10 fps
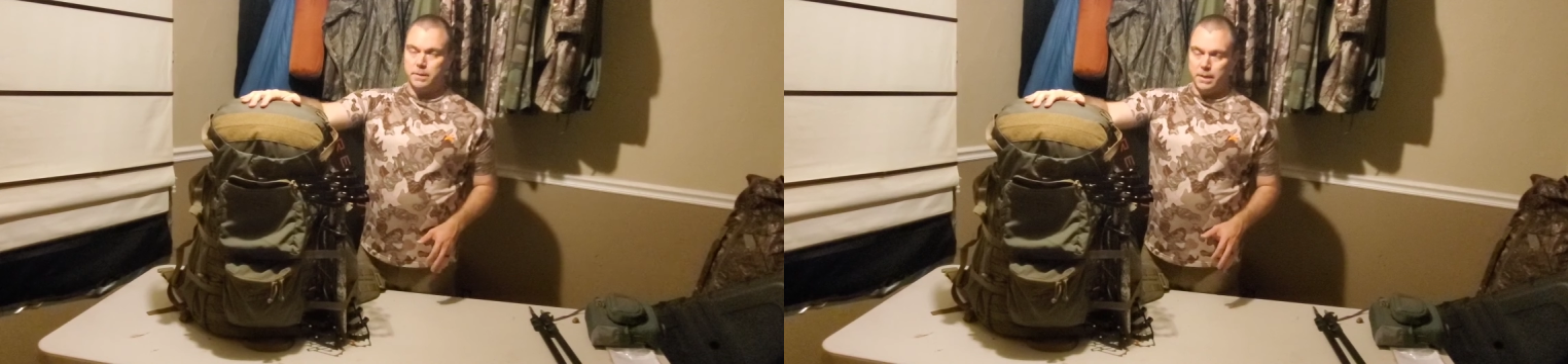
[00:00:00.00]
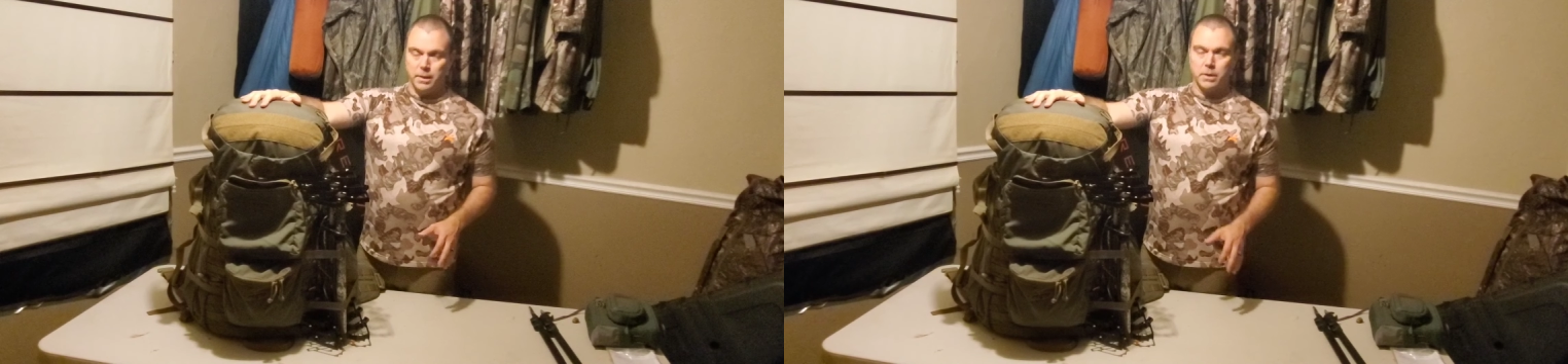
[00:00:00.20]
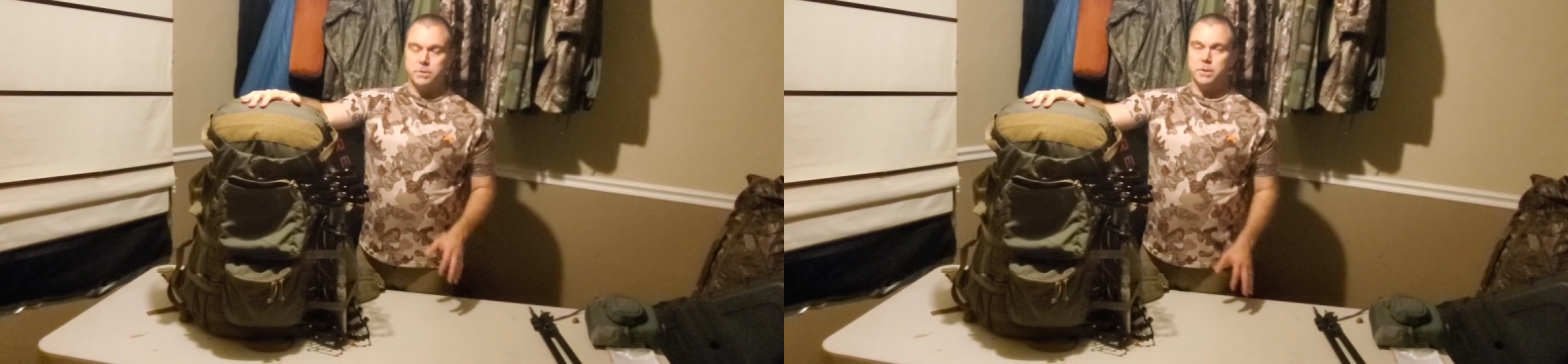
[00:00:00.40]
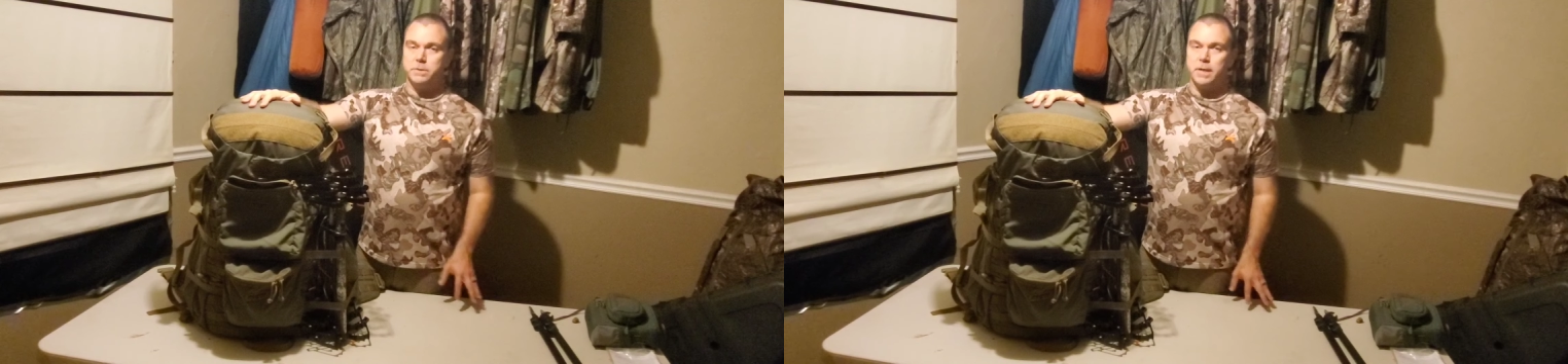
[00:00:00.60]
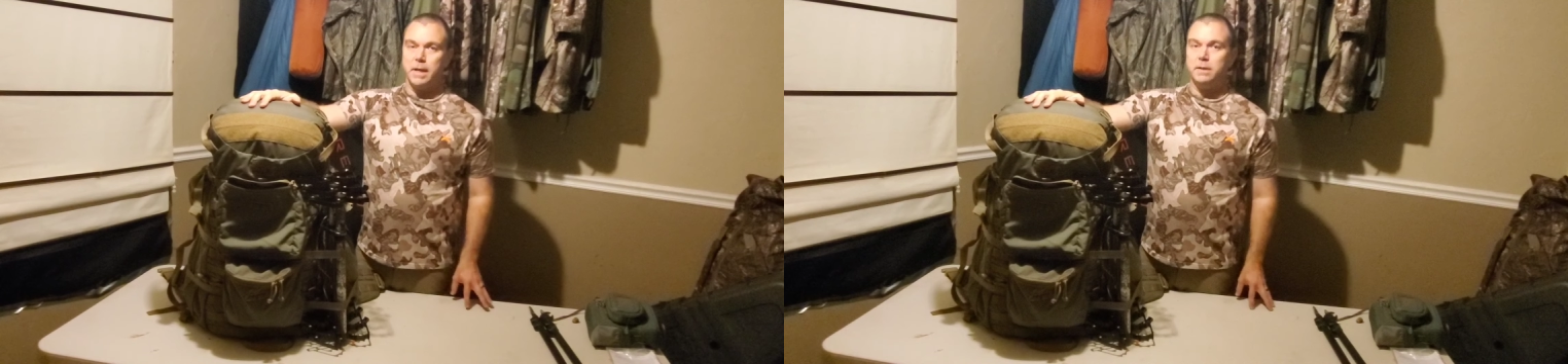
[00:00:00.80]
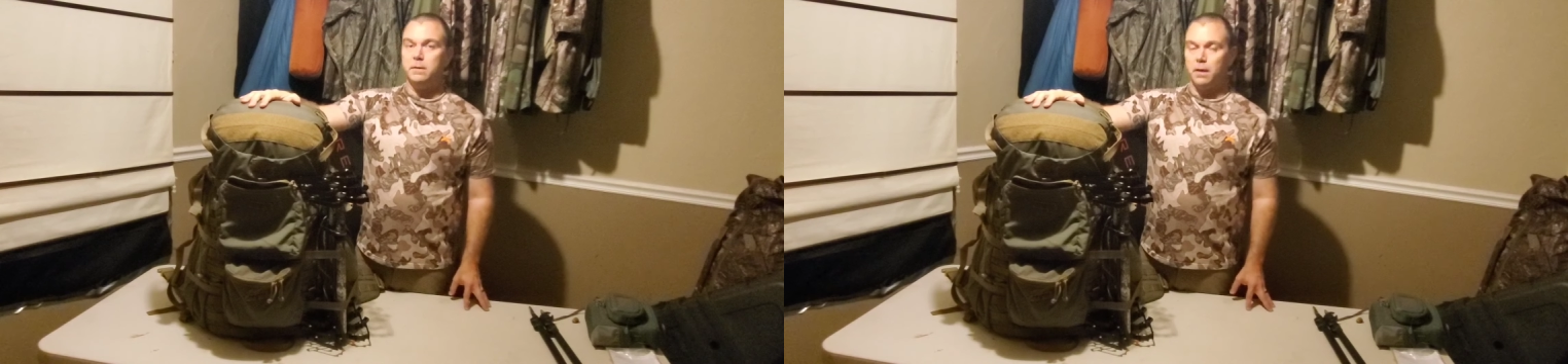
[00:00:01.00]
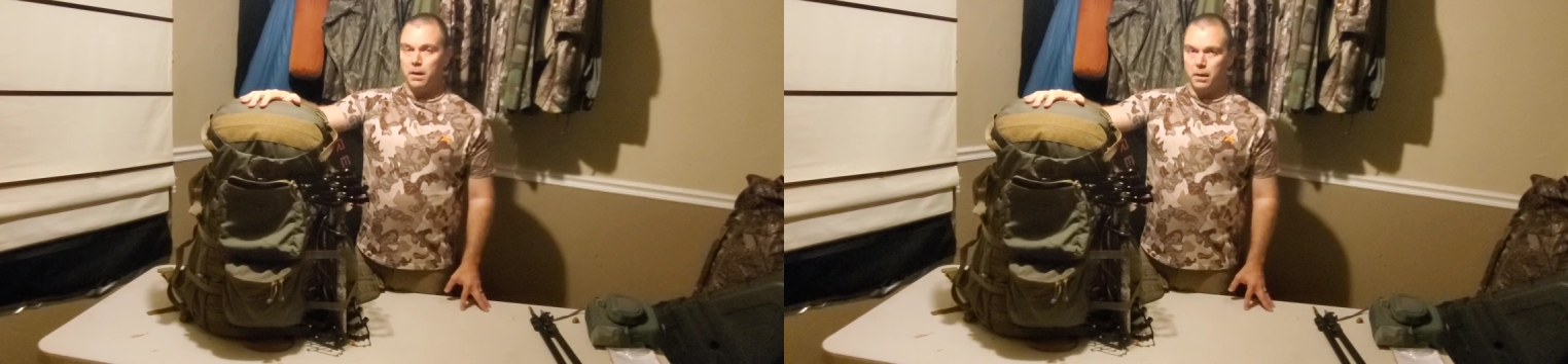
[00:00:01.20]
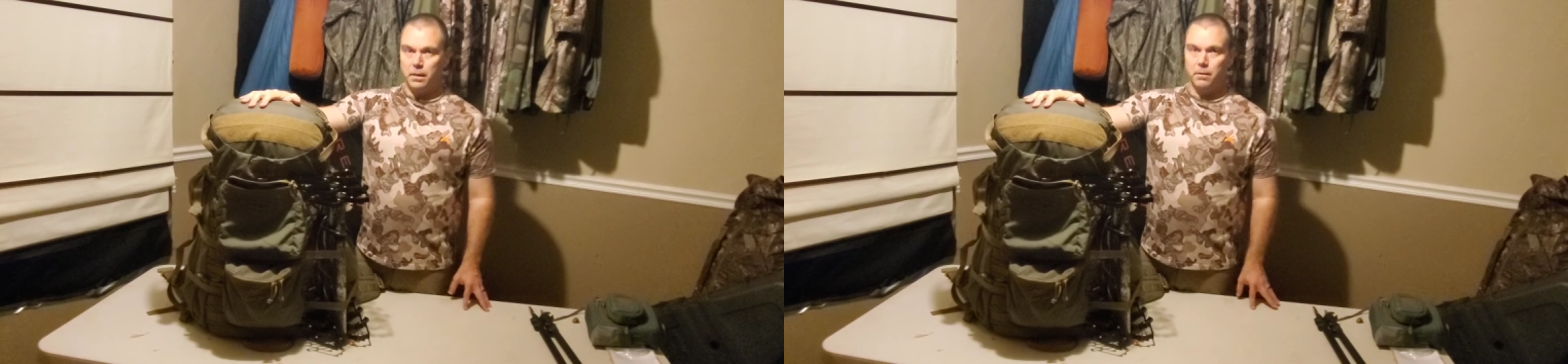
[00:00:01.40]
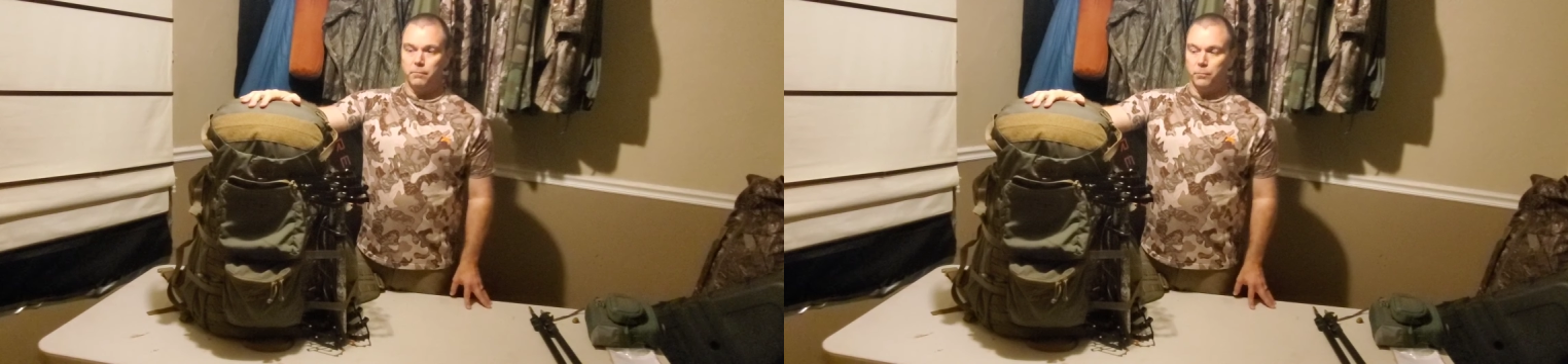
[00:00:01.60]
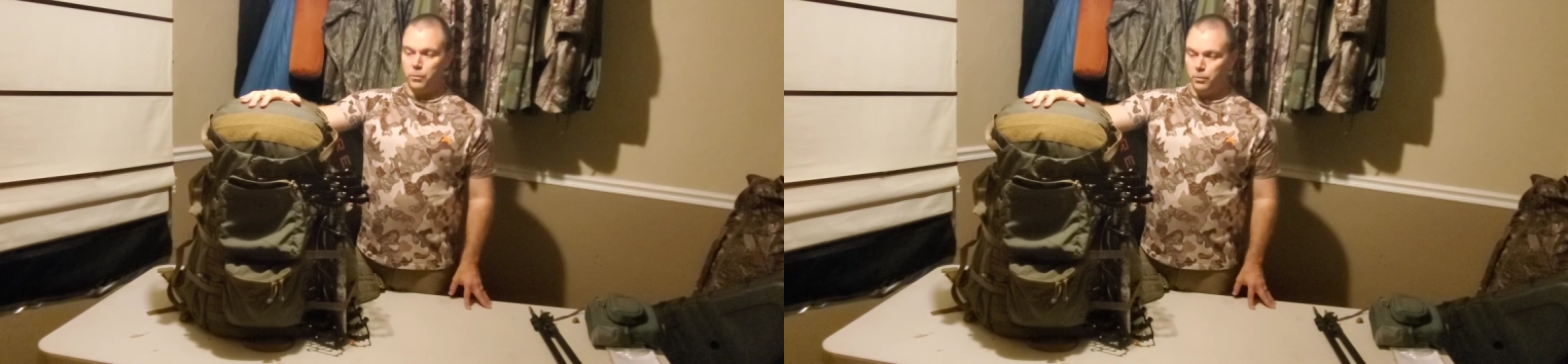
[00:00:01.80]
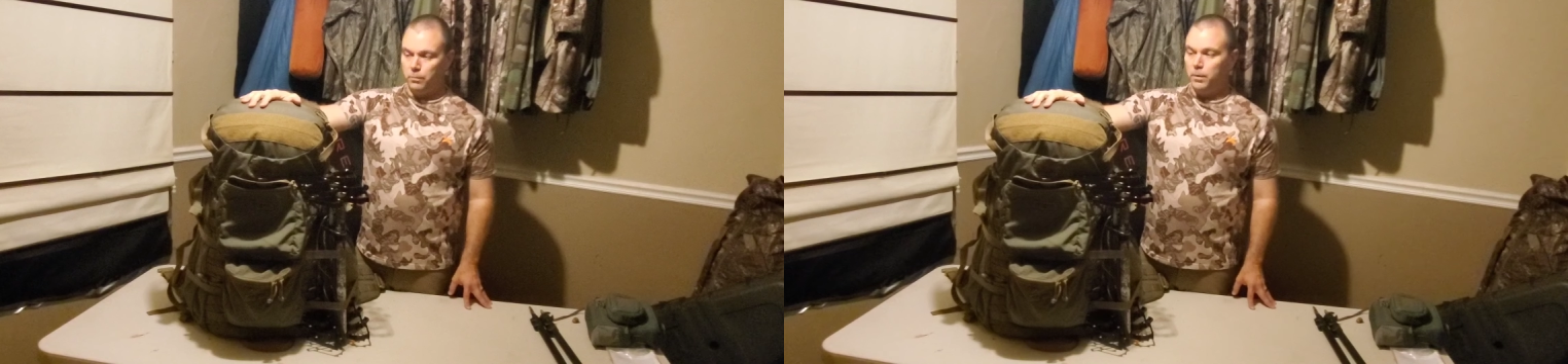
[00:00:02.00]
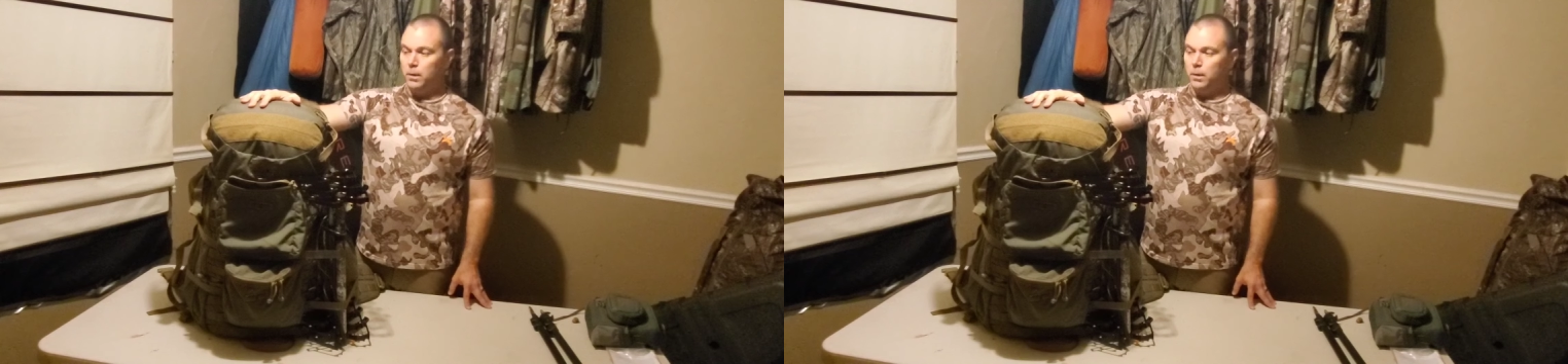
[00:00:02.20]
and there's just a ton of room.